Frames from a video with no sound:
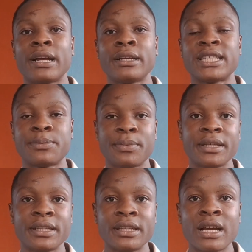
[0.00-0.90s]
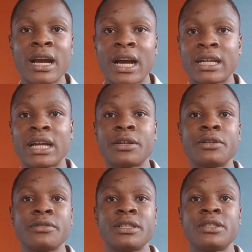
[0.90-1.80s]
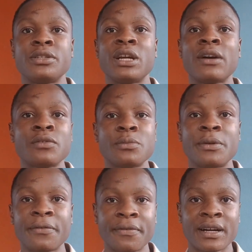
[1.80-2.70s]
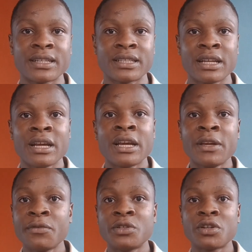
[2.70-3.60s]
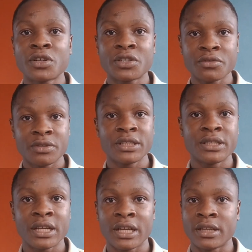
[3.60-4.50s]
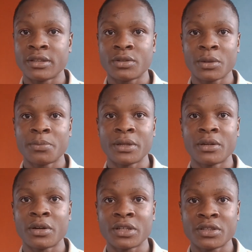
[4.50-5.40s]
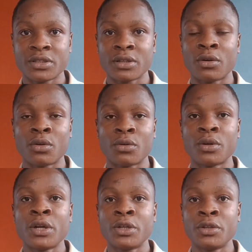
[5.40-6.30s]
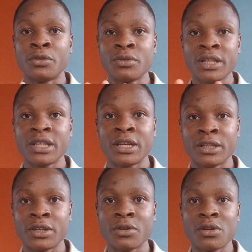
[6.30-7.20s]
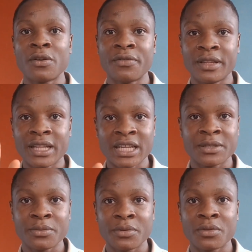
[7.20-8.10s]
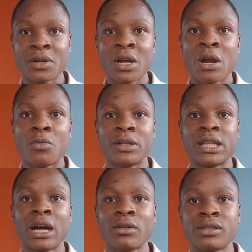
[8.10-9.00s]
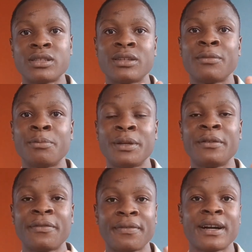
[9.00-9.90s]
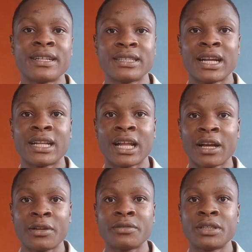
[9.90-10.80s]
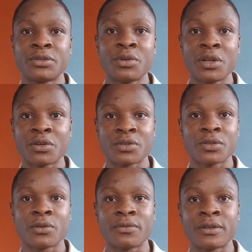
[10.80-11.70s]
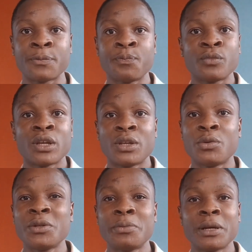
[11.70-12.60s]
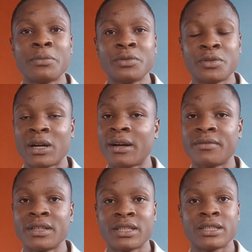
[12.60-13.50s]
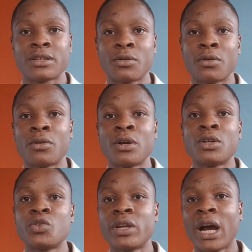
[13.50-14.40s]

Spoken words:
speed and accuracy. You have to be fast. If you just read a topic or you read the whole of the textbook without being fast and accurate when you're solving, you won't be able to have this score. So you